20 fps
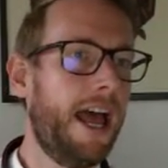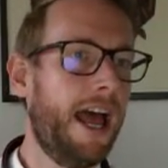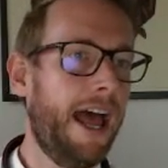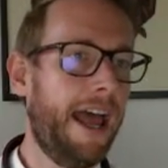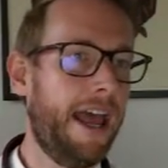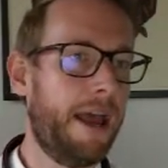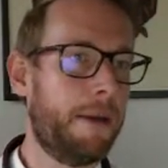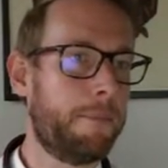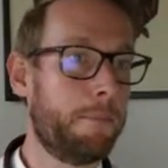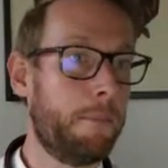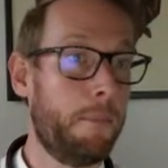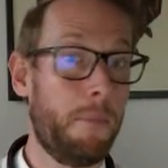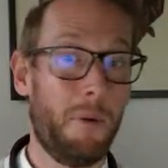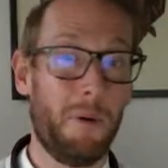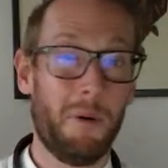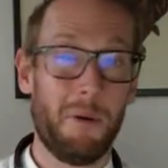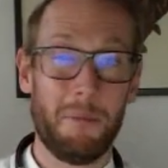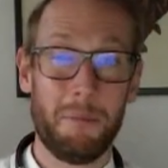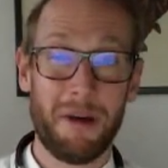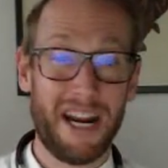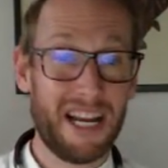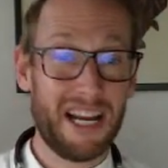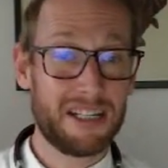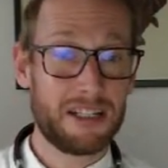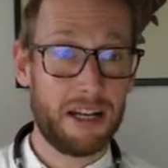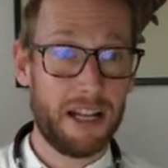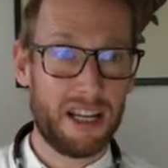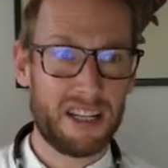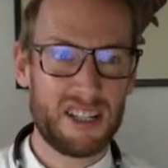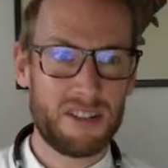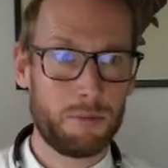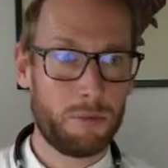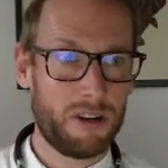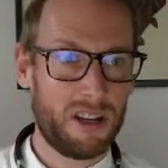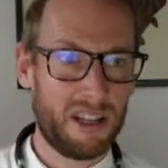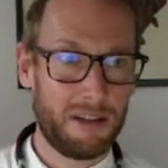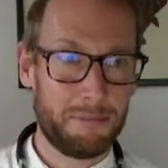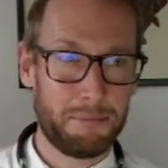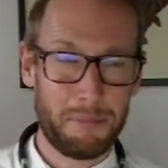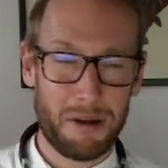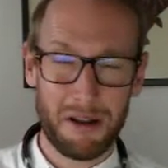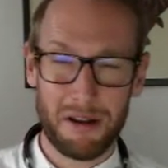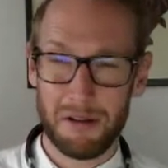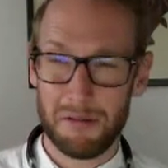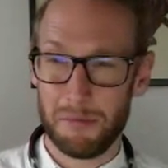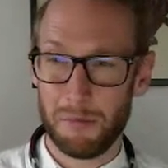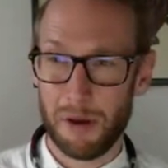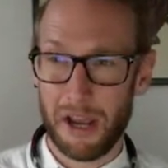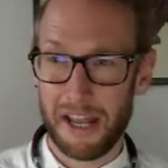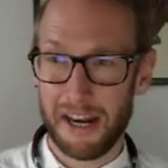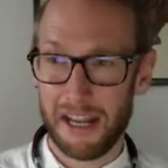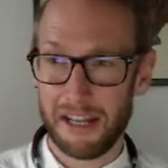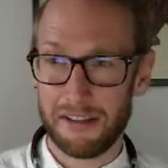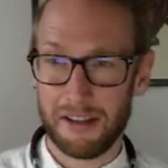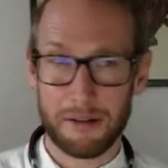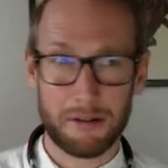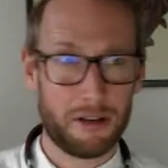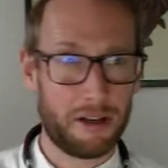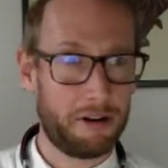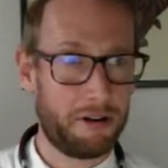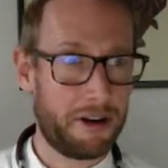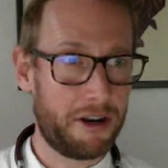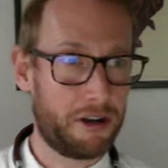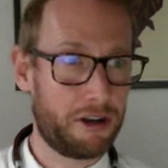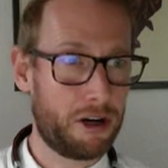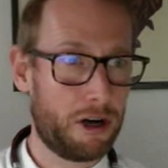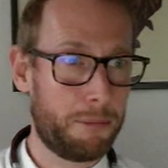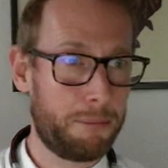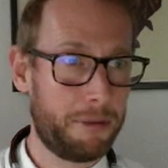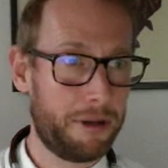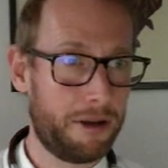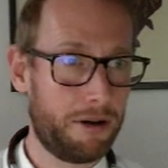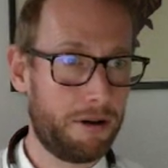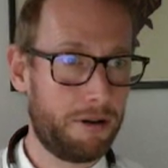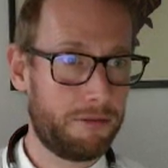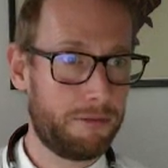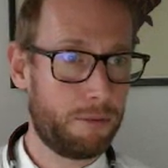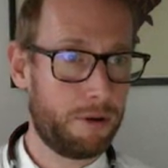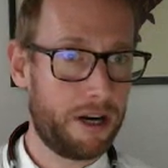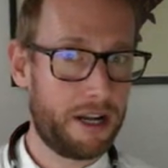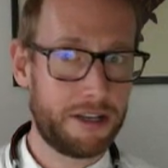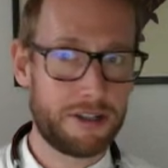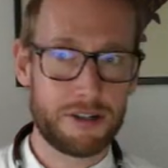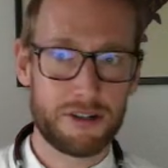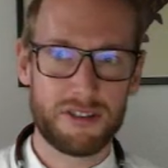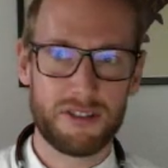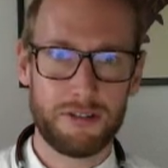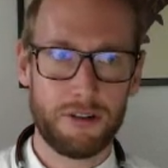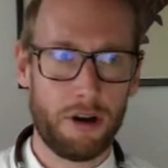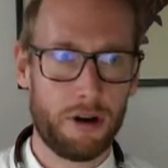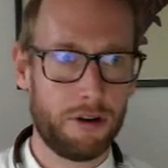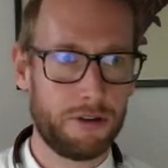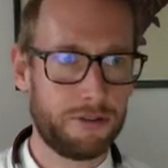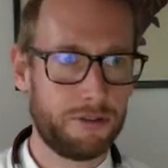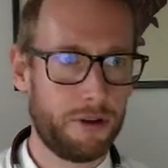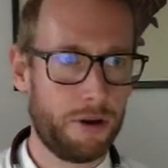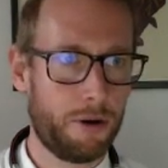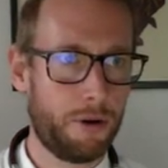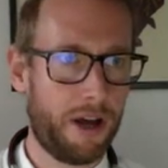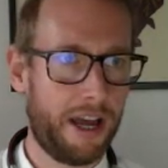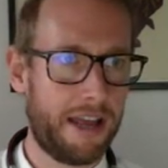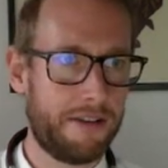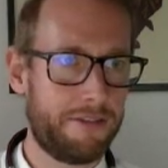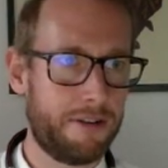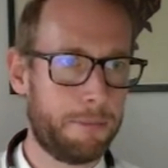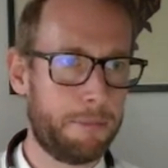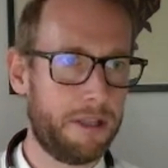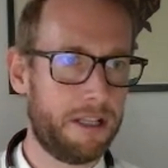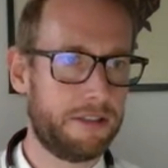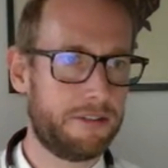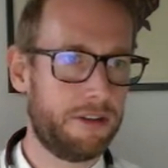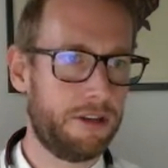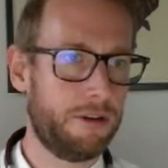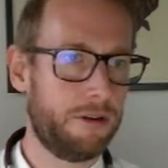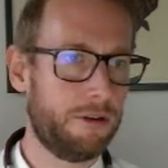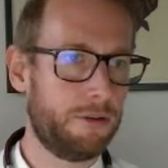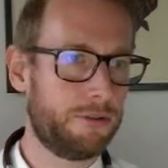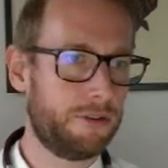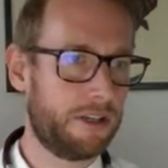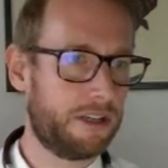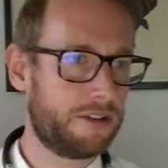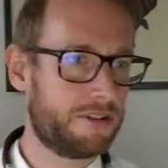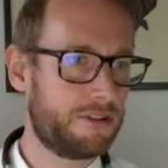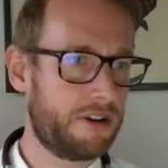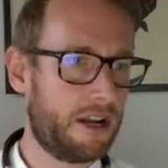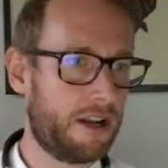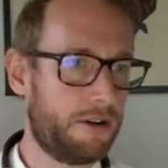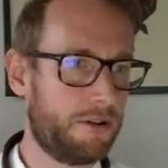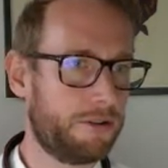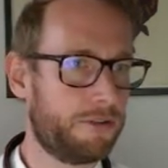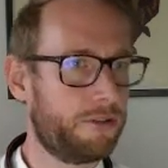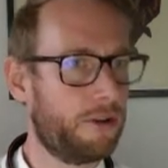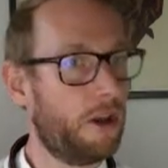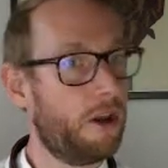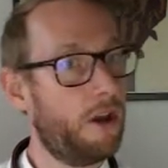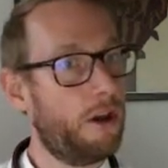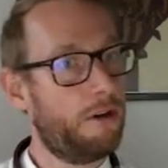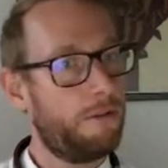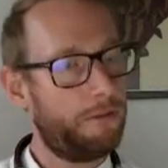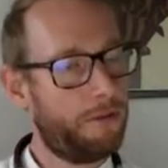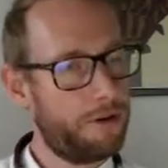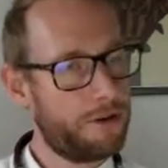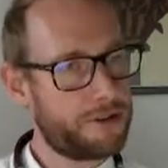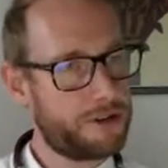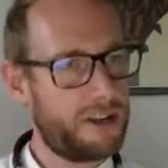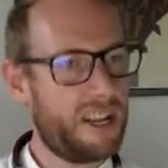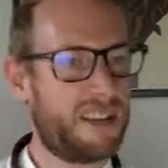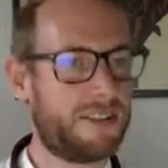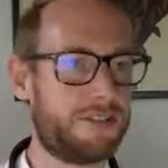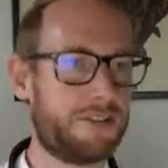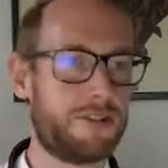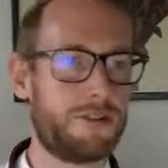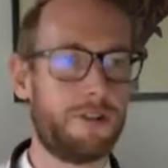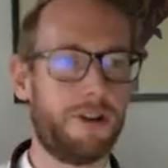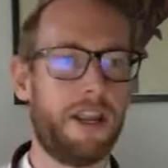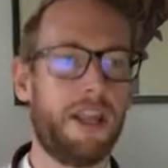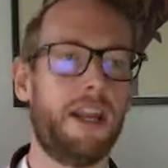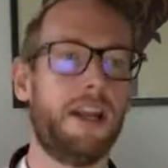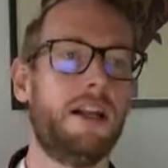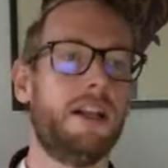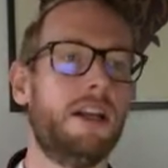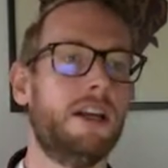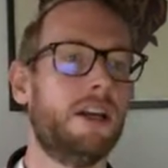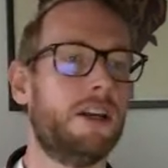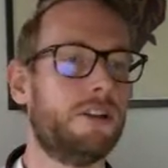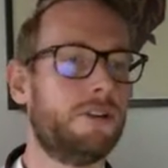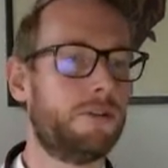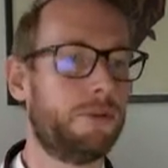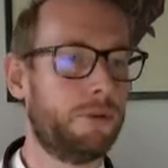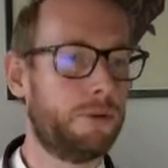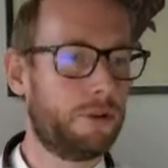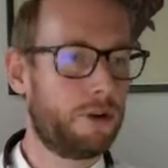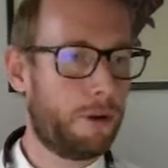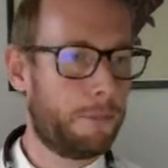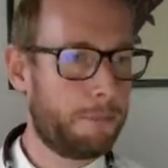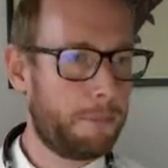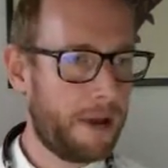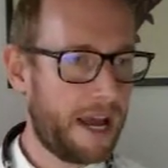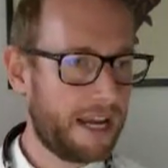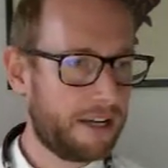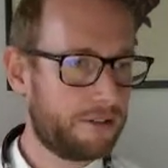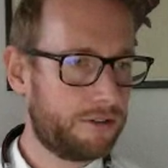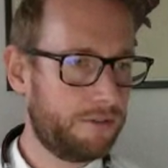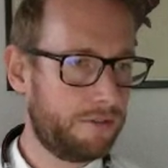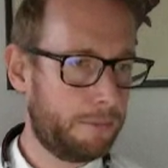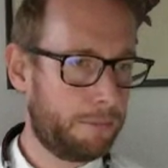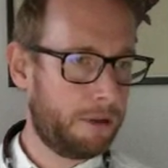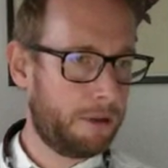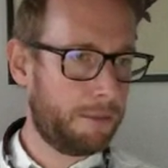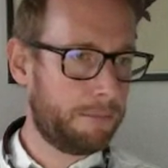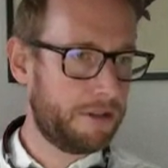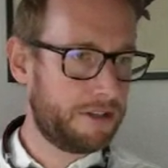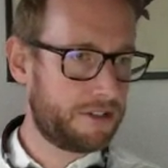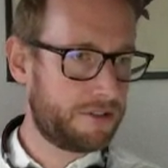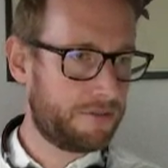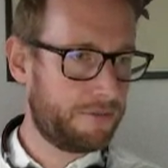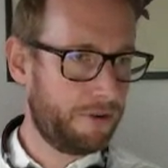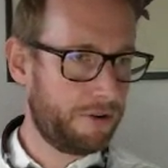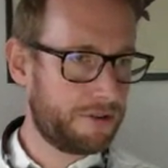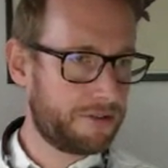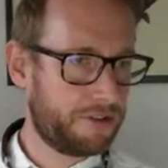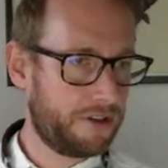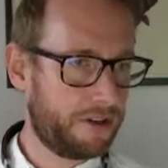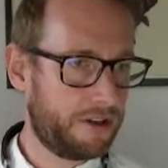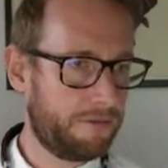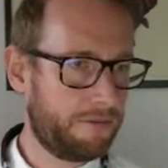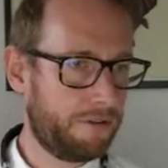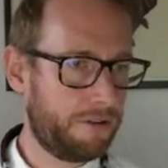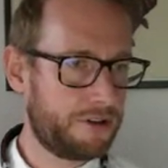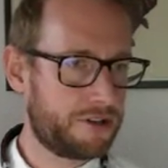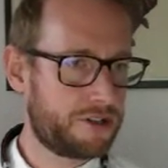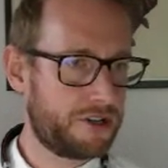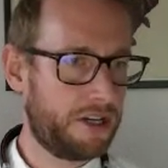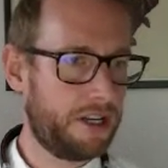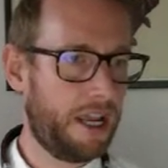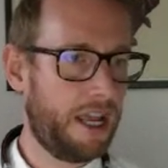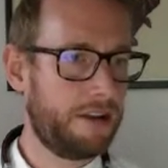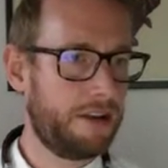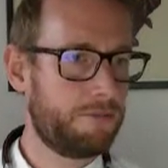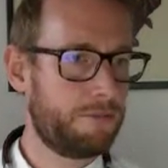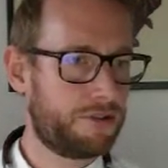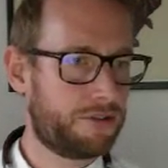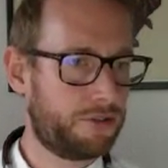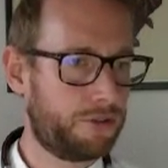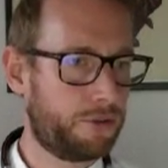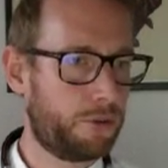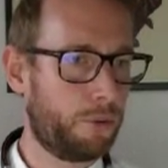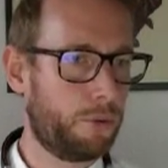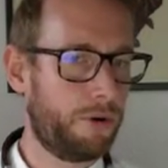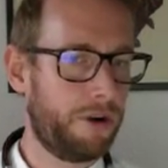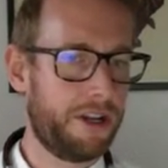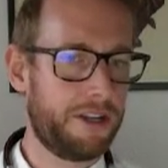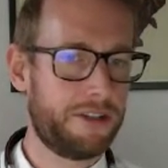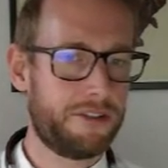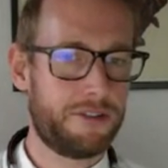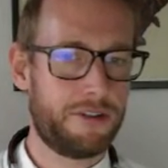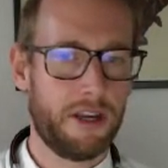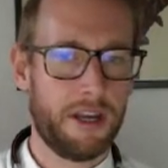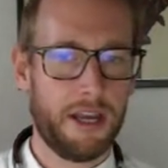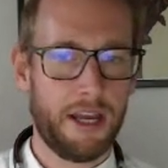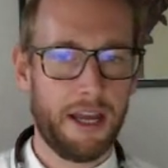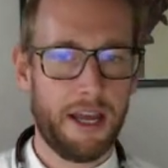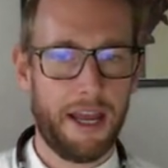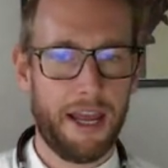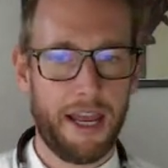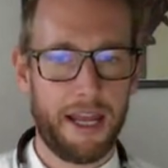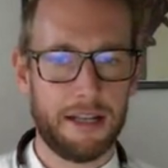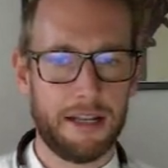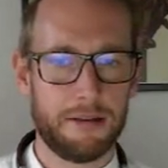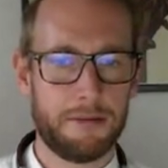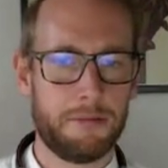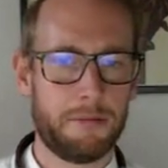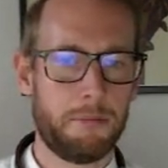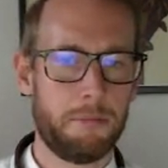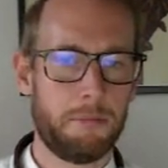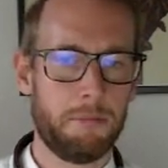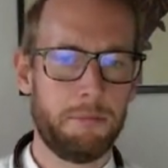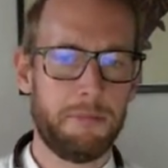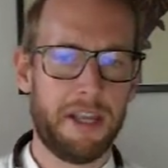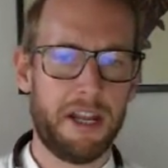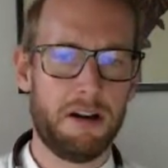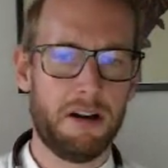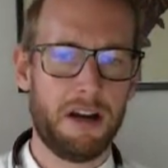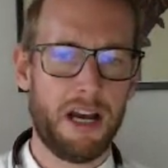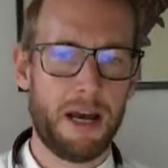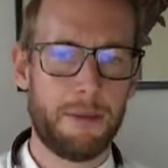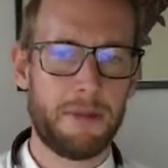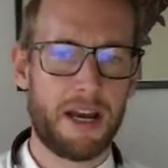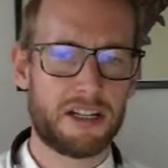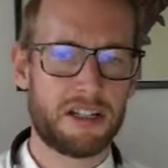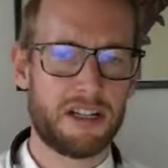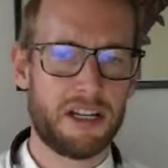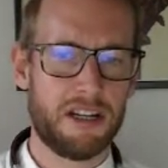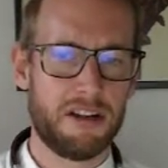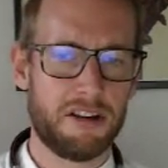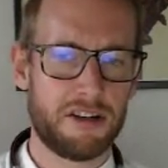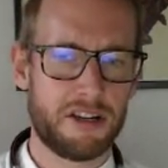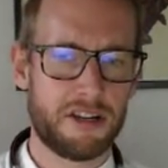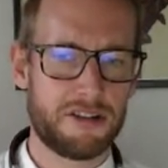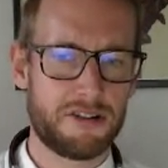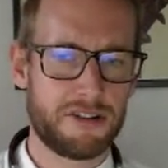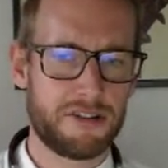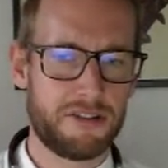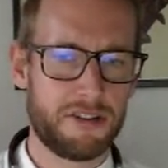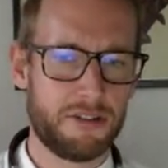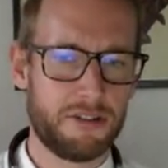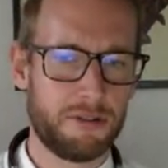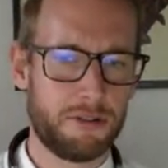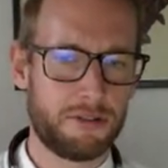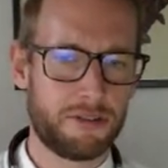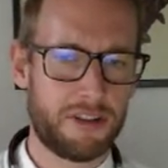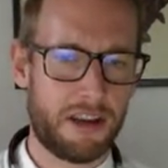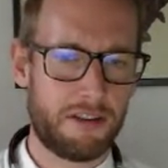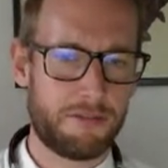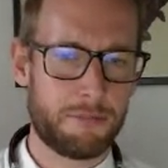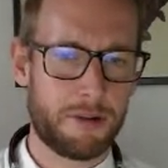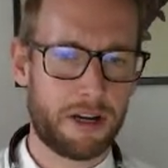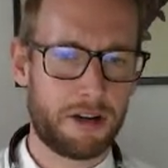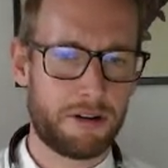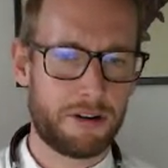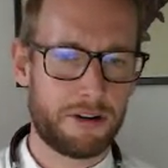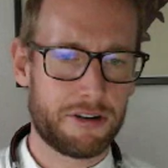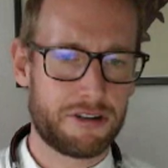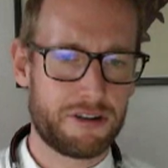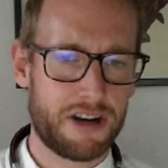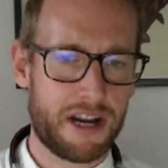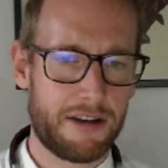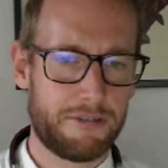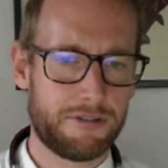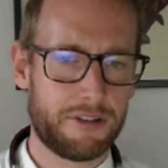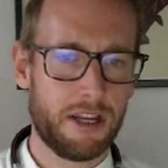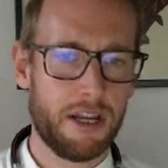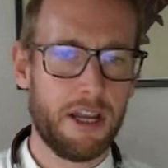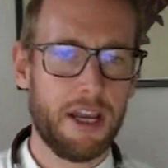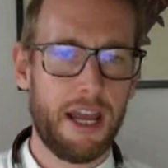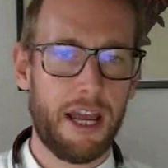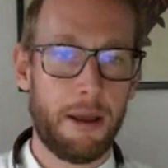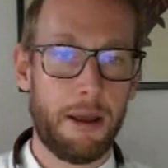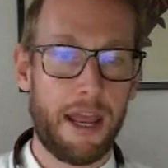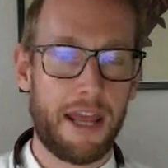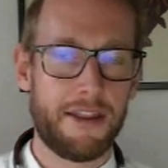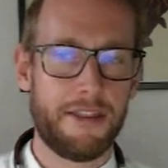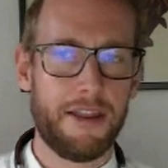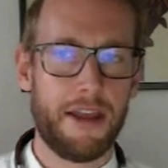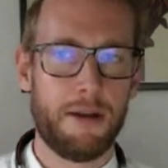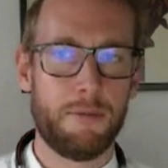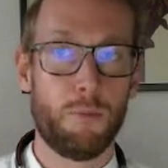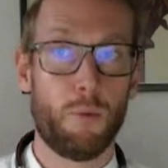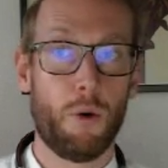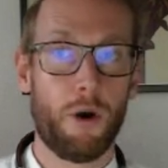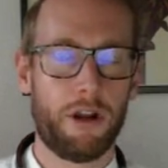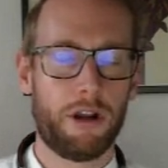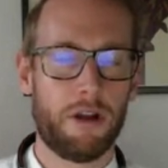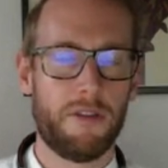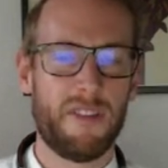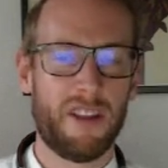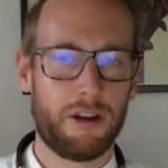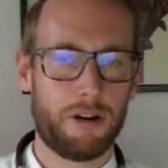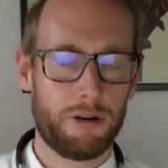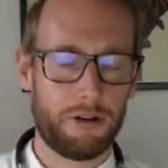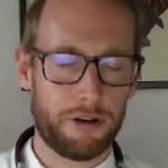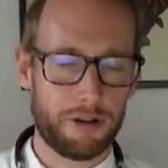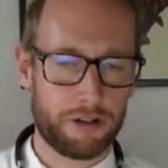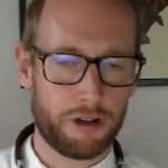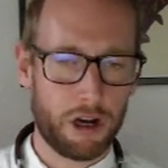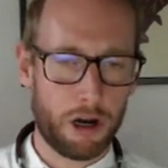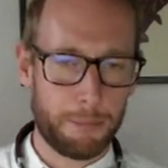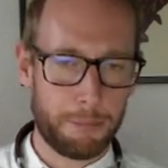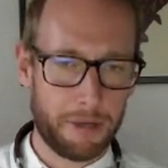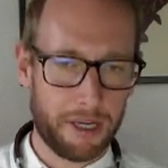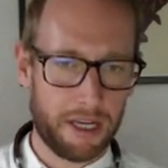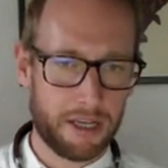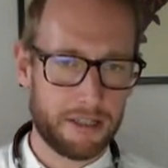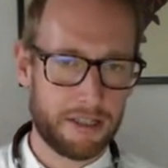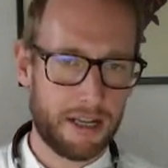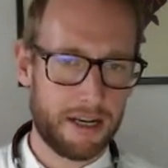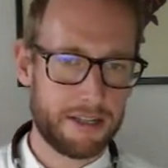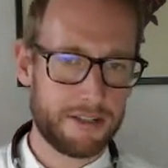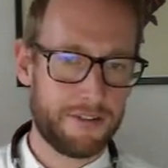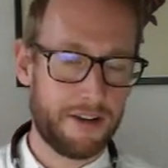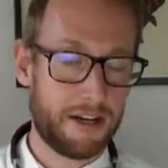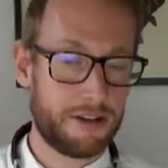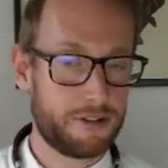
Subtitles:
But actually, I just want to edit and create a copy of what I just saw. So I have the ability using Astrato's version history to come back to the published version and restore it. And, I'm actually not interested to save my current draft and then work on the current copy that is there.